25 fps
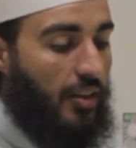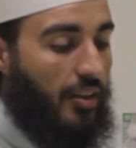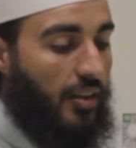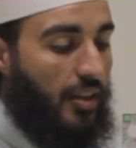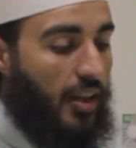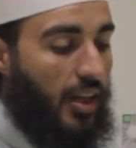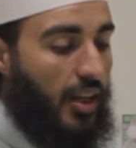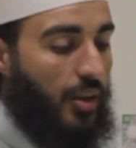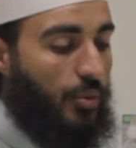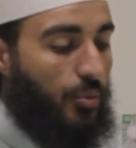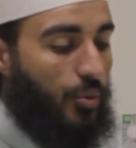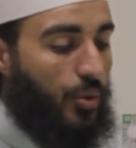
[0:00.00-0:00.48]

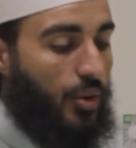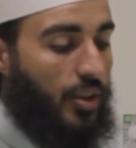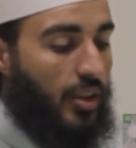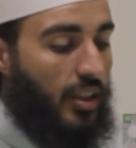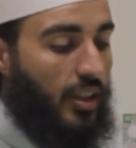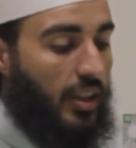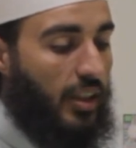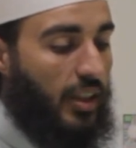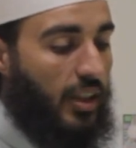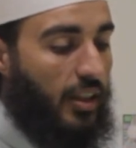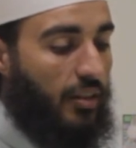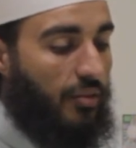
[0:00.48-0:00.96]
they would
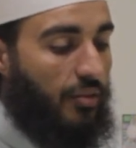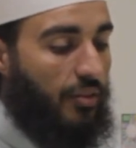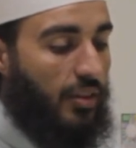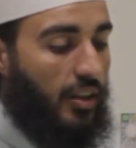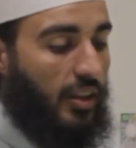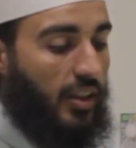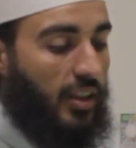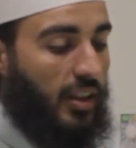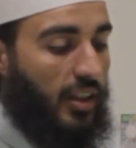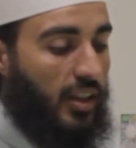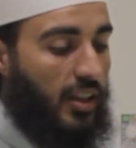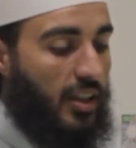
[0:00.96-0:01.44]
leave
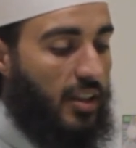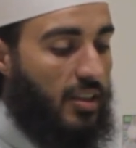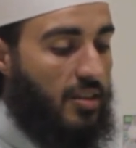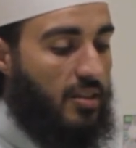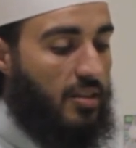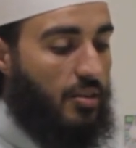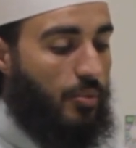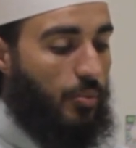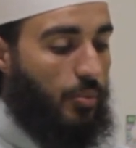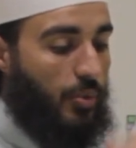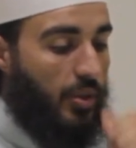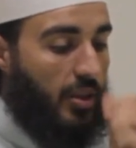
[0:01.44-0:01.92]
the
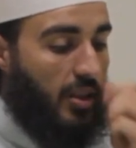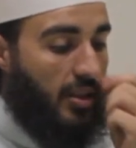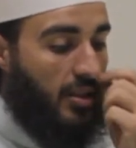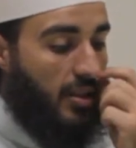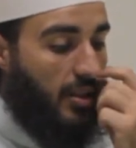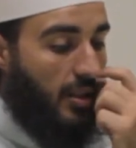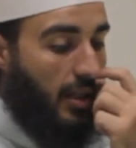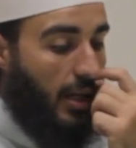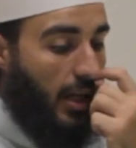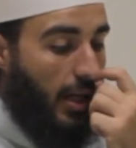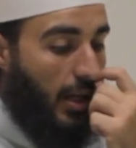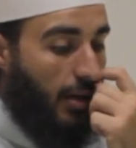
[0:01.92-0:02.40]
keys with a
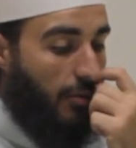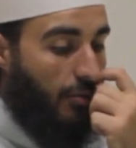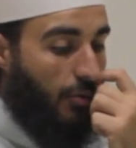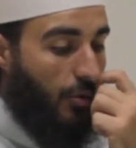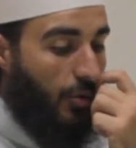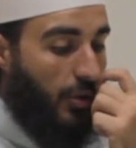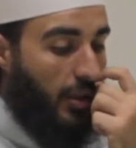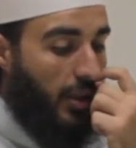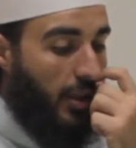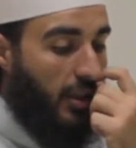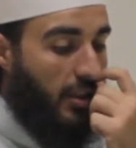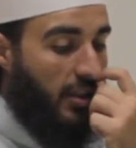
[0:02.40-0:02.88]
slave
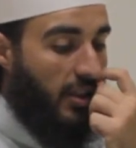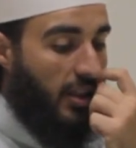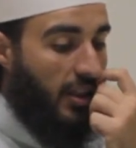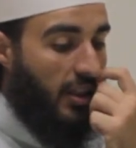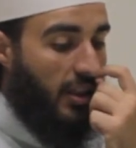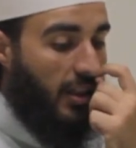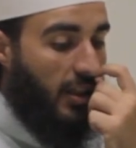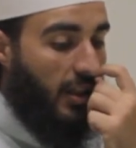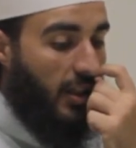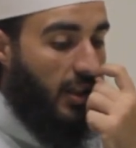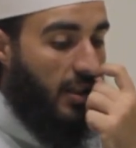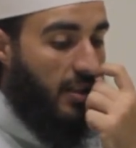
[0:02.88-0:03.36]
or
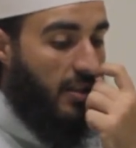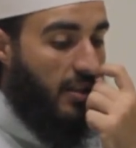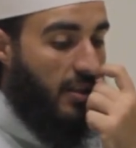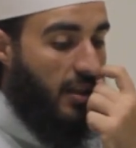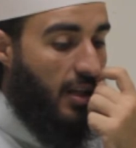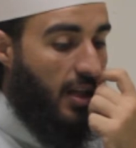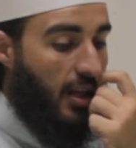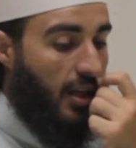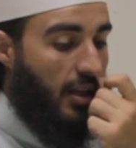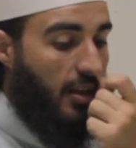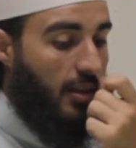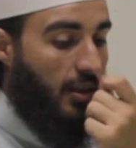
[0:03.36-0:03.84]
caretaker and
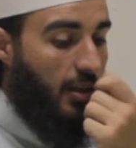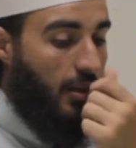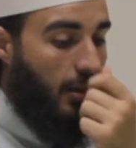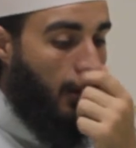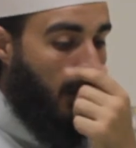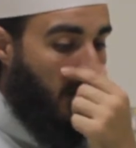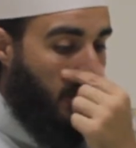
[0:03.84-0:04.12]
say,